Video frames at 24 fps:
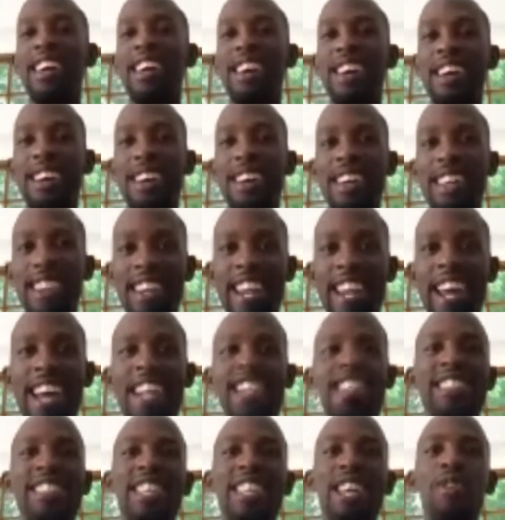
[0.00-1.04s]
at the
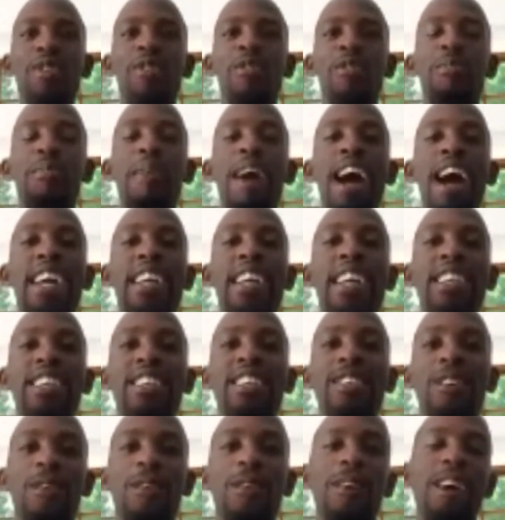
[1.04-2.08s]
right state of
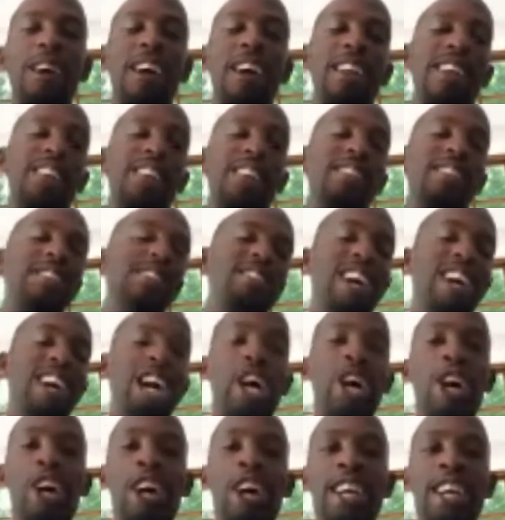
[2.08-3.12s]
mind. You know,
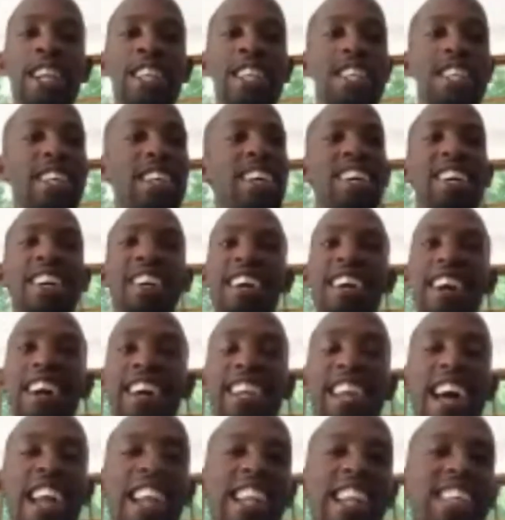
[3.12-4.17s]
and I heard,
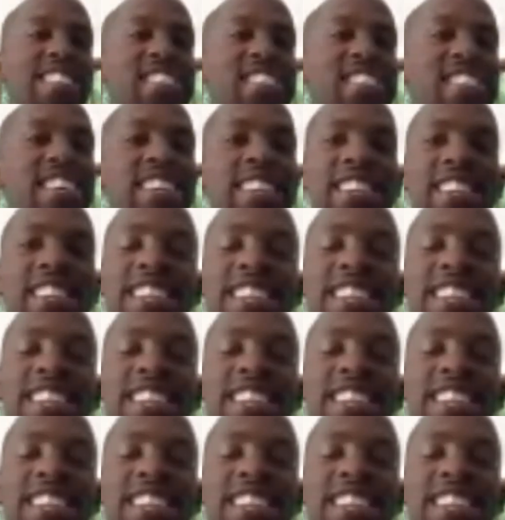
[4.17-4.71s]
and I